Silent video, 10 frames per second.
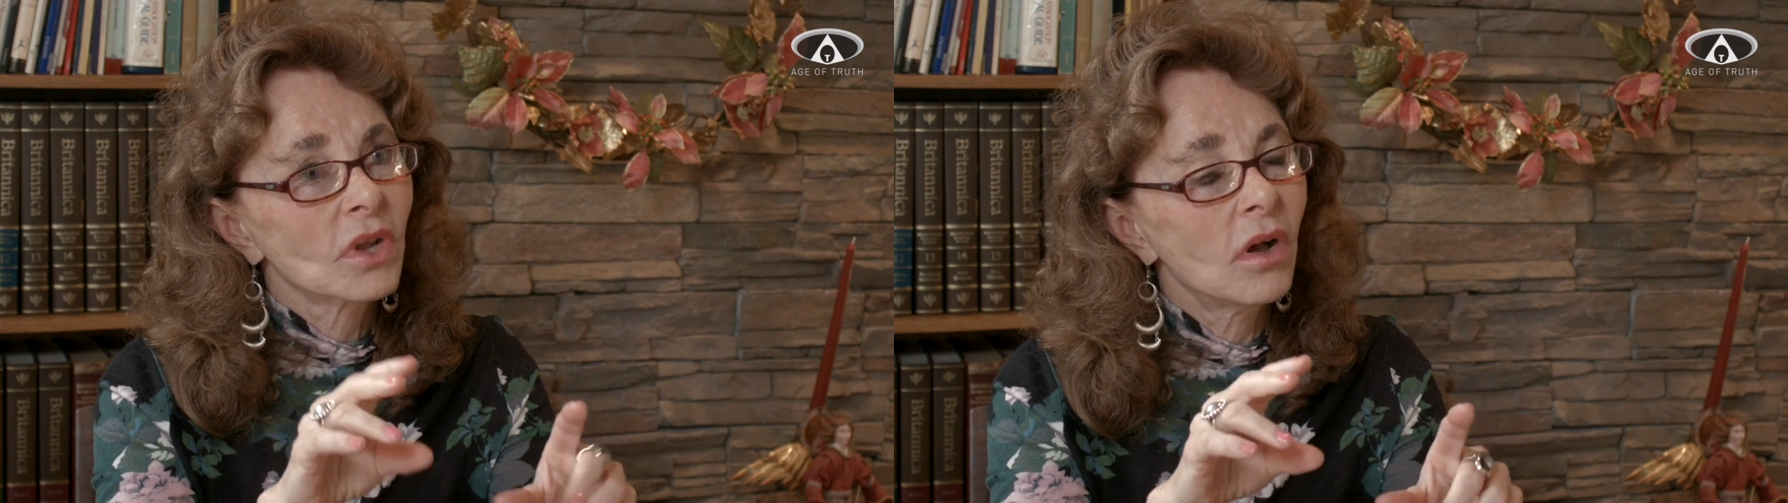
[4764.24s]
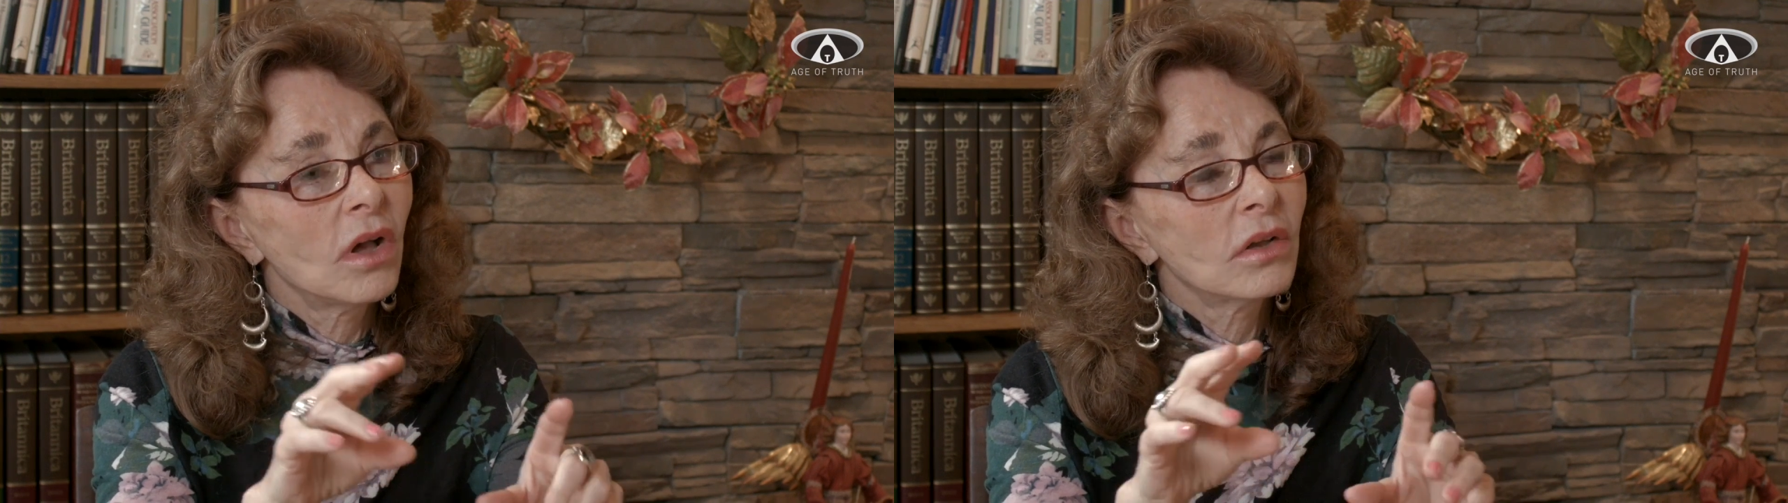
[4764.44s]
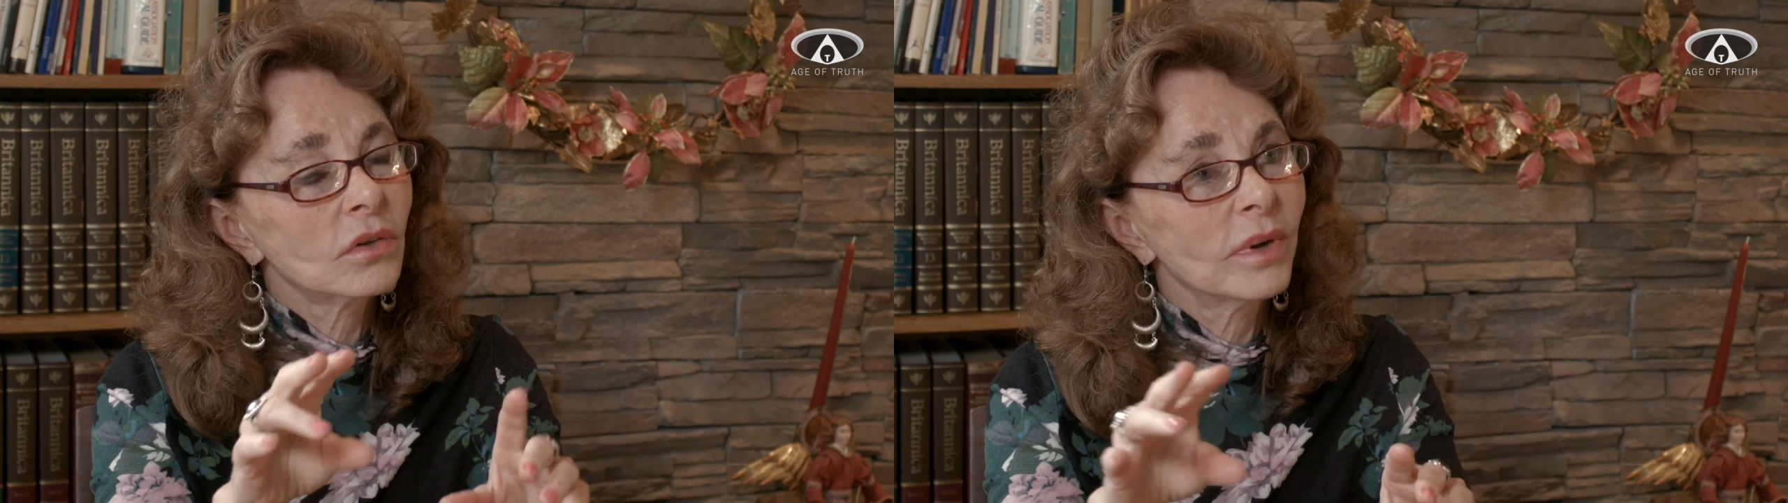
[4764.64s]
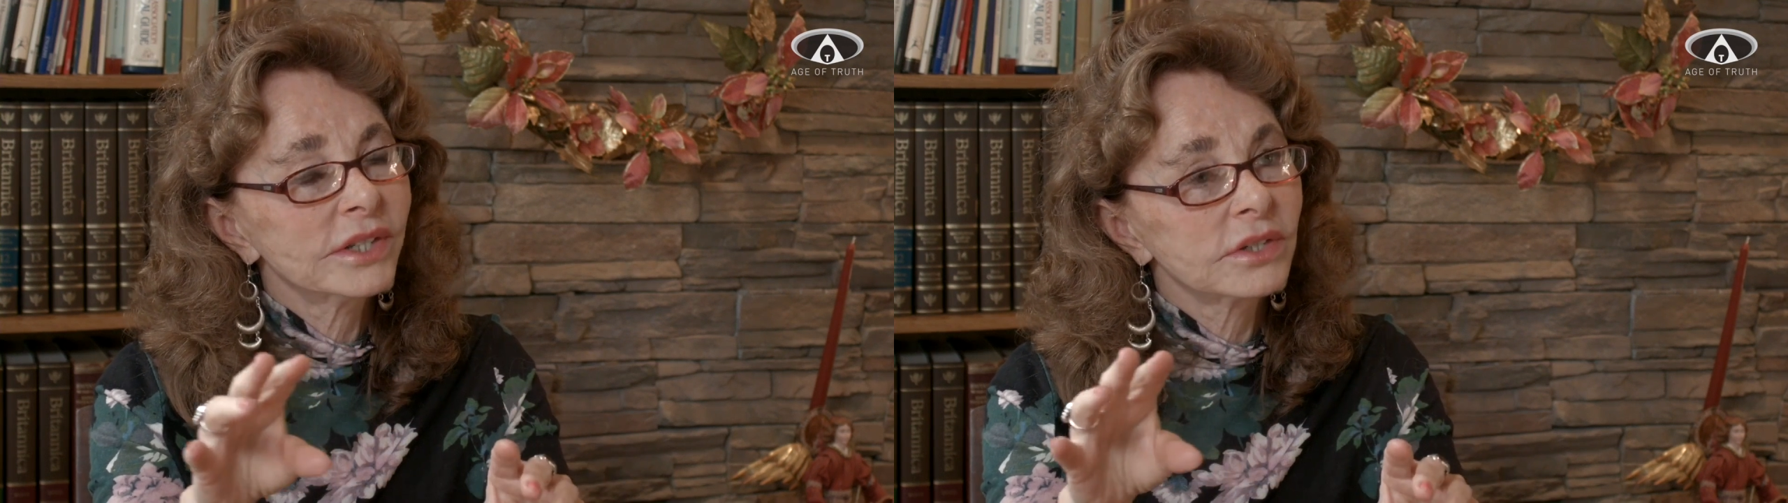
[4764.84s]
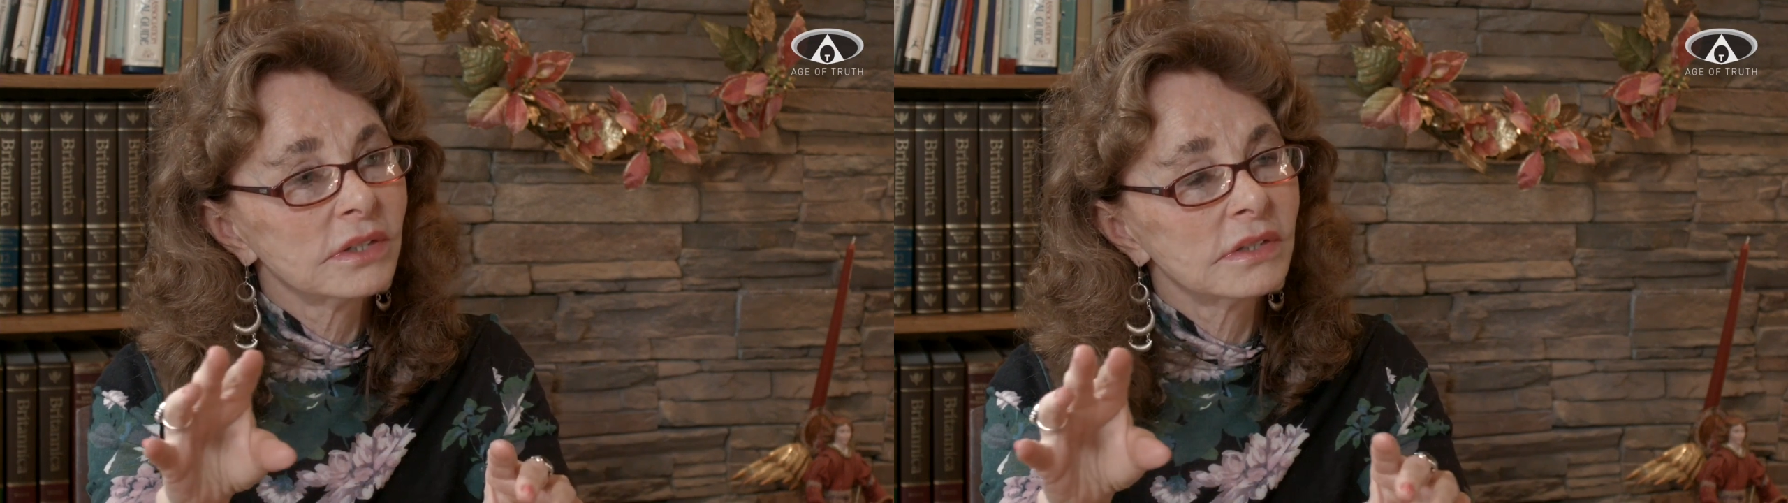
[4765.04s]
All
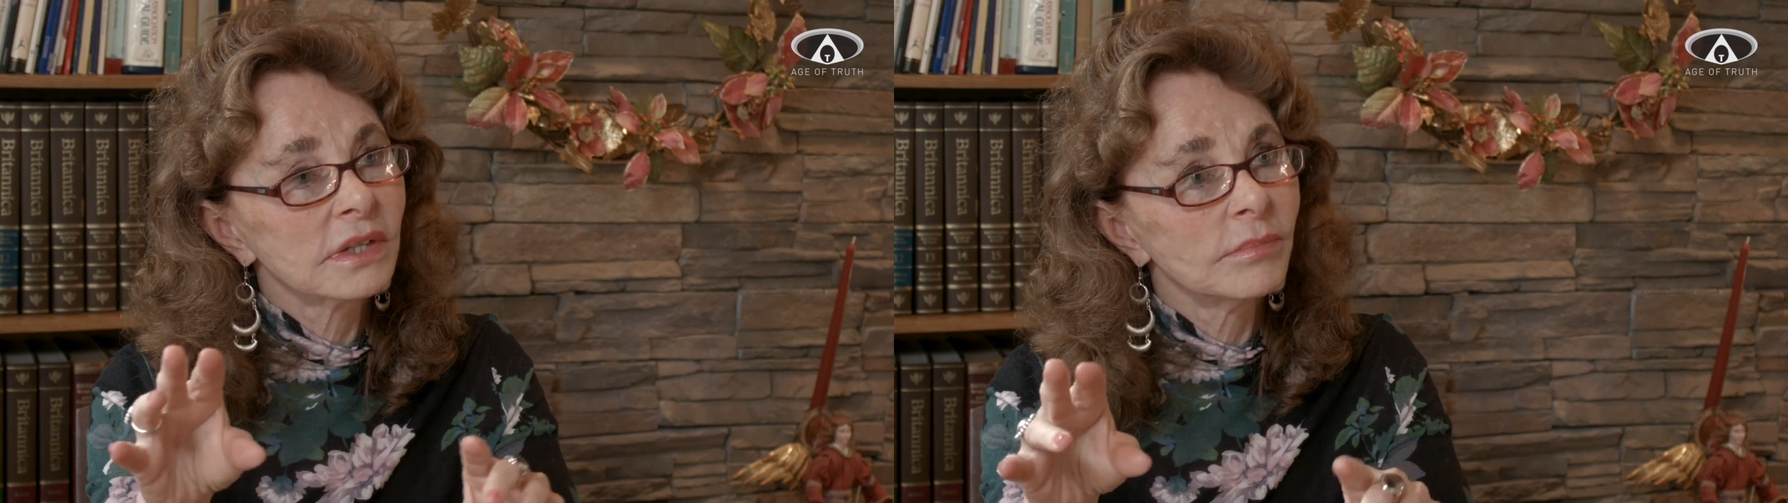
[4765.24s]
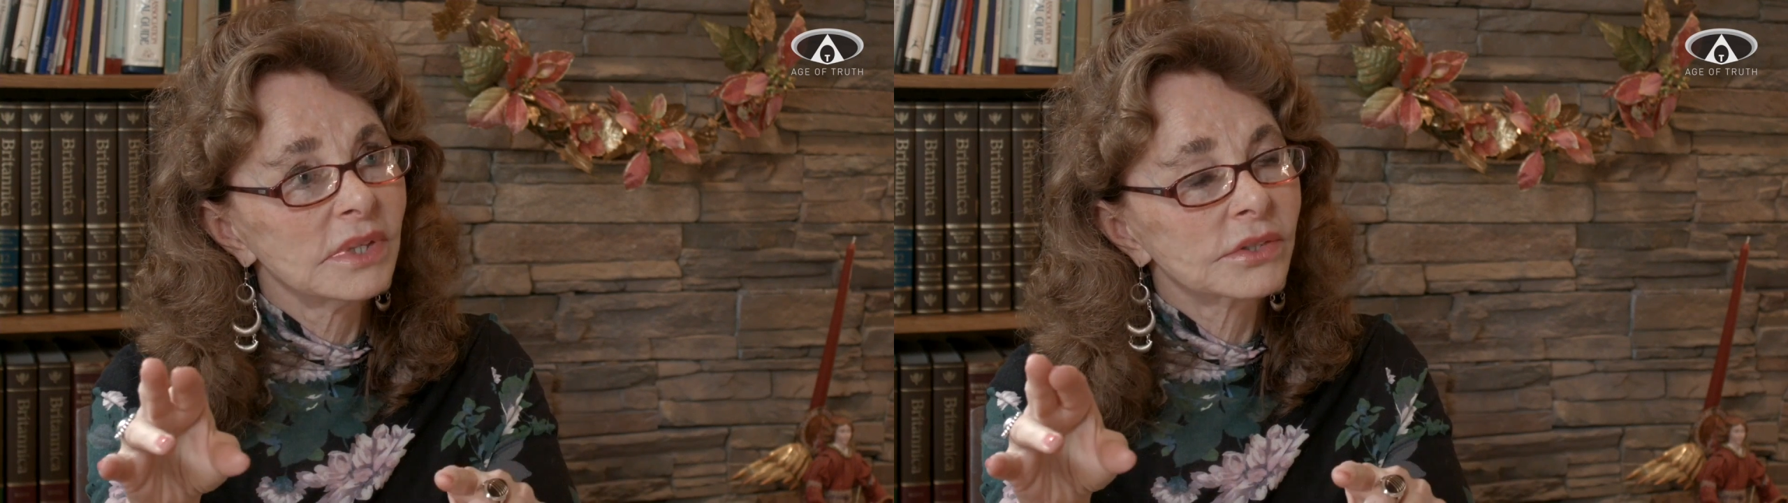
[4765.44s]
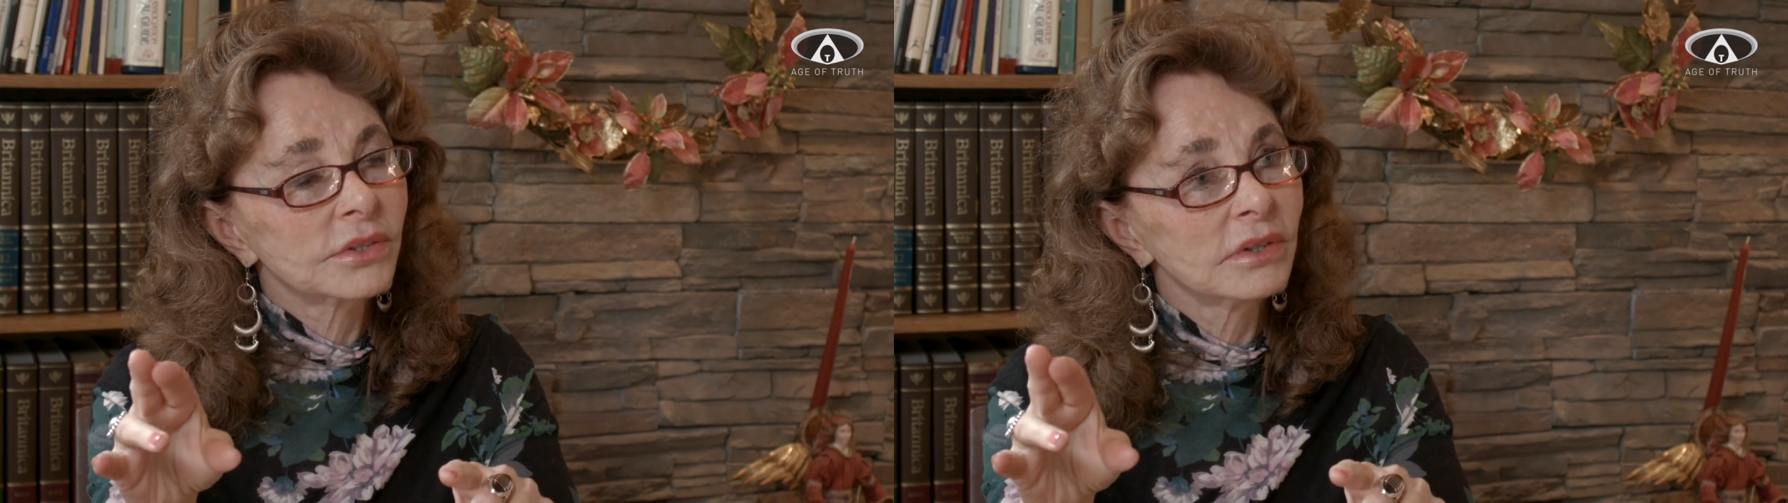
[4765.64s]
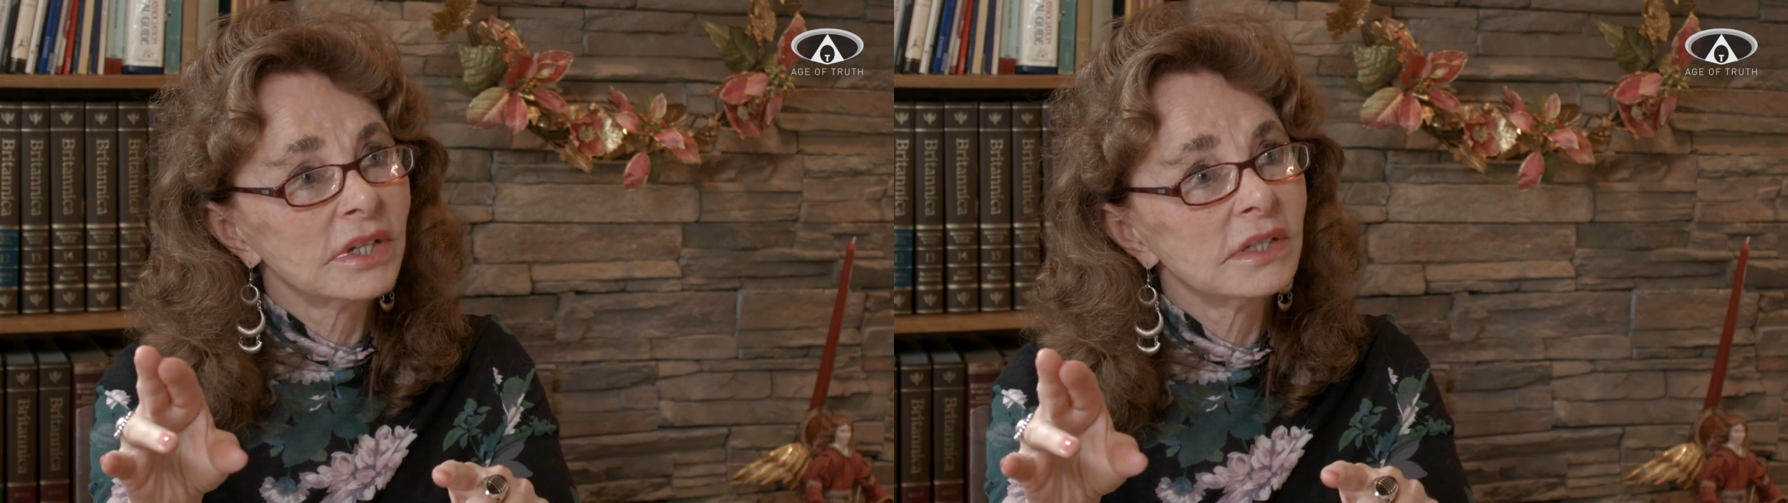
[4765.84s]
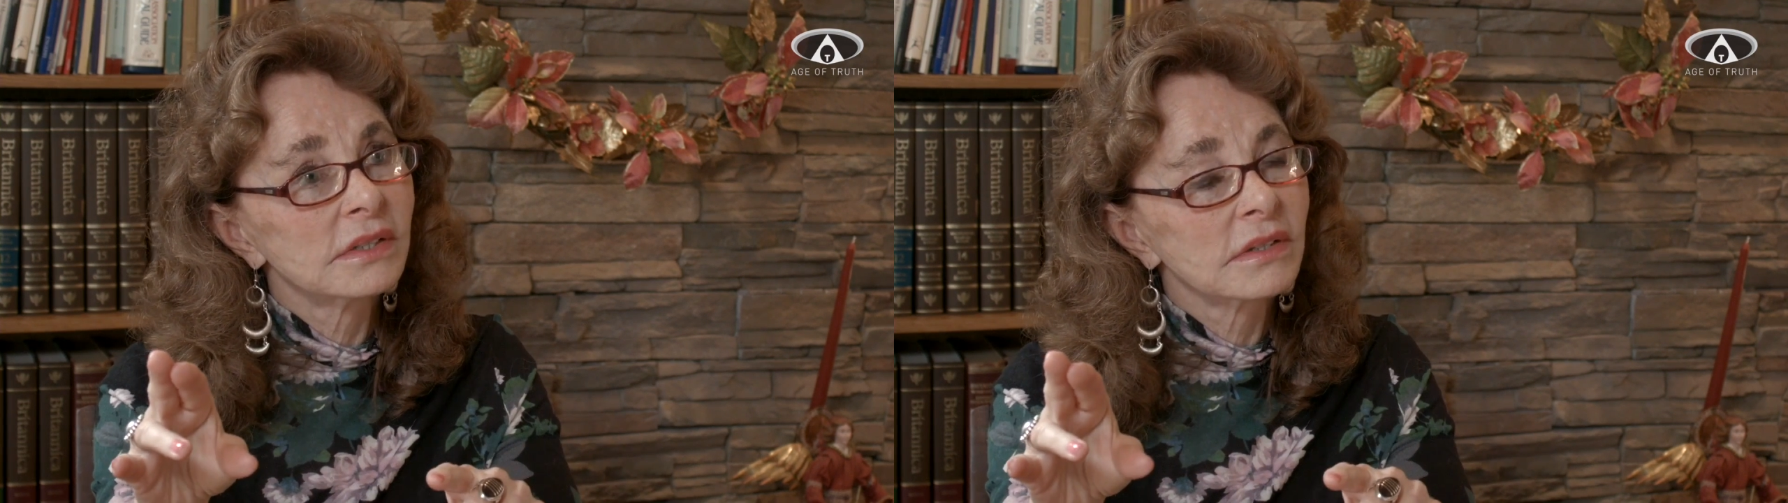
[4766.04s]
questions and
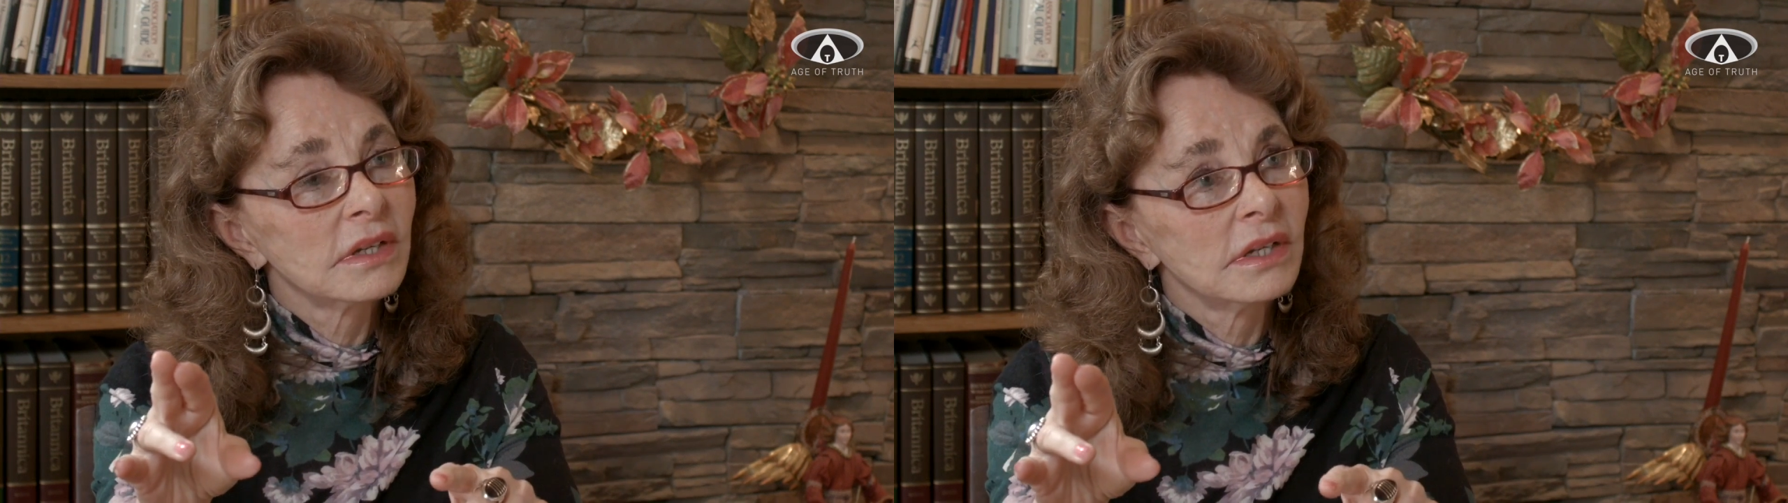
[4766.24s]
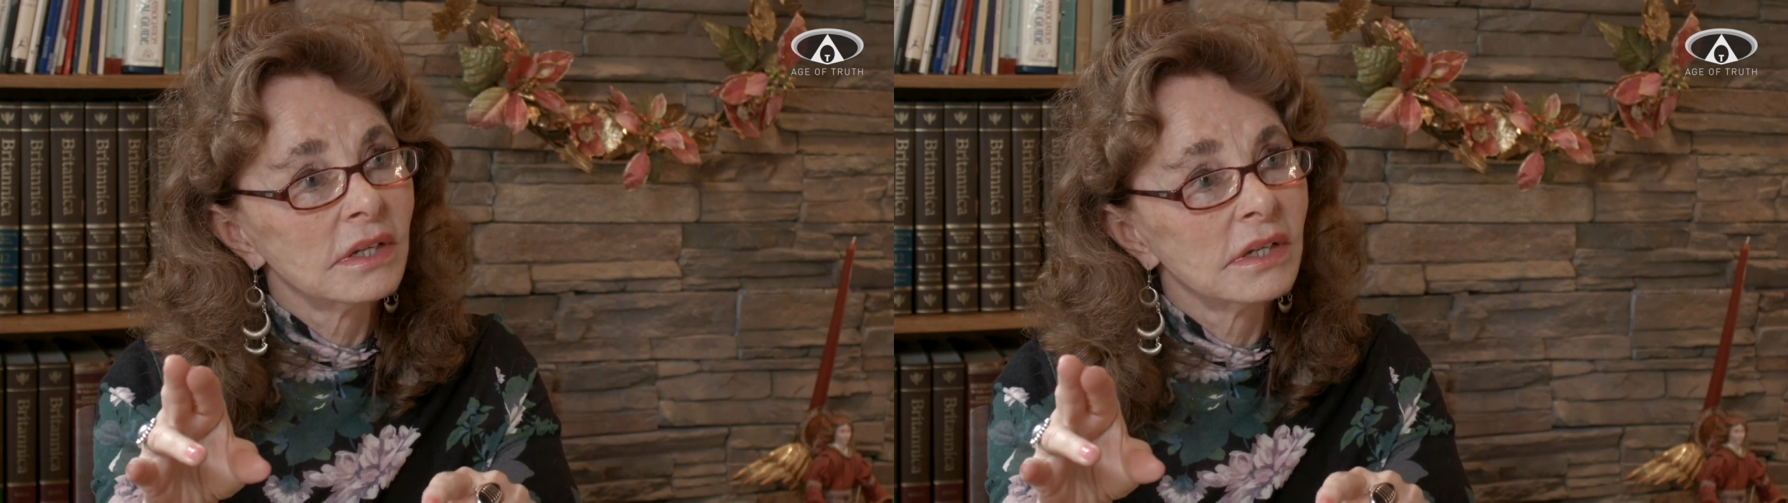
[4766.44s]
mysteries